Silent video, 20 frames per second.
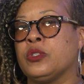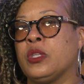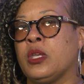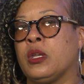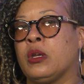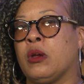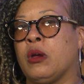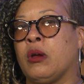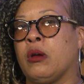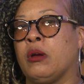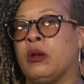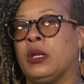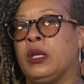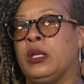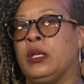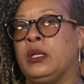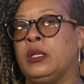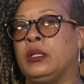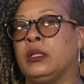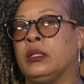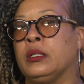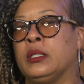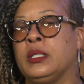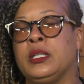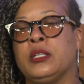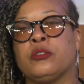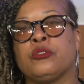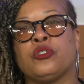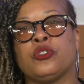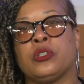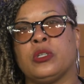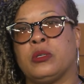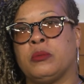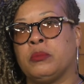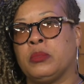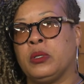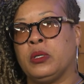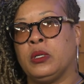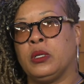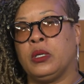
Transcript: that are in leadership,